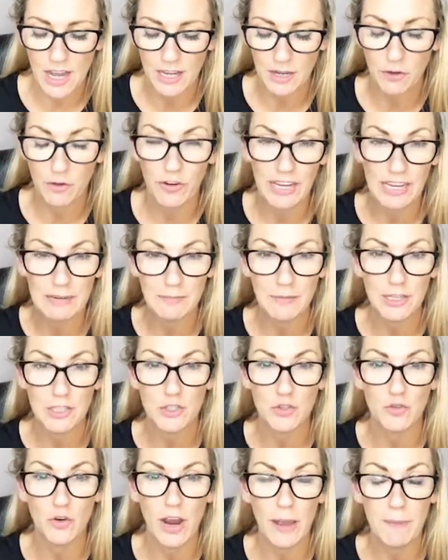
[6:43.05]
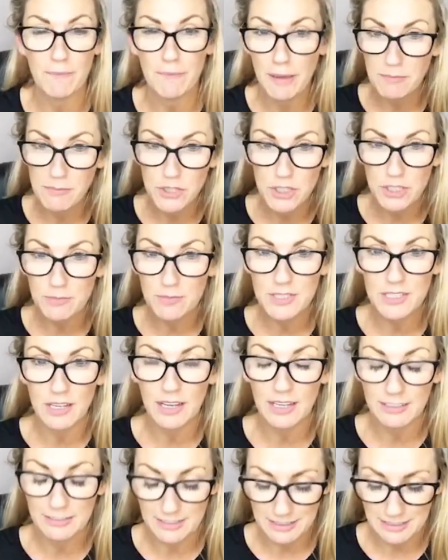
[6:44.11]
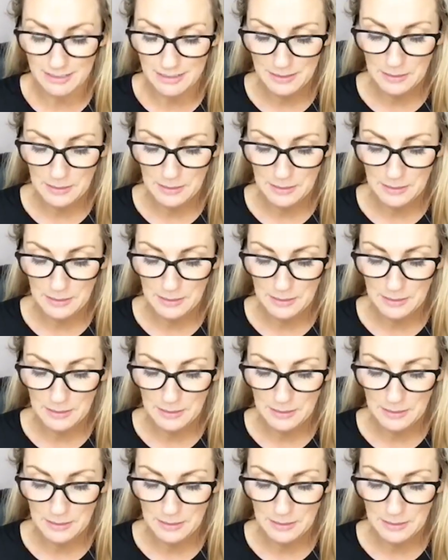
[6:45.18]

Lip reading: I created my tribe membership site,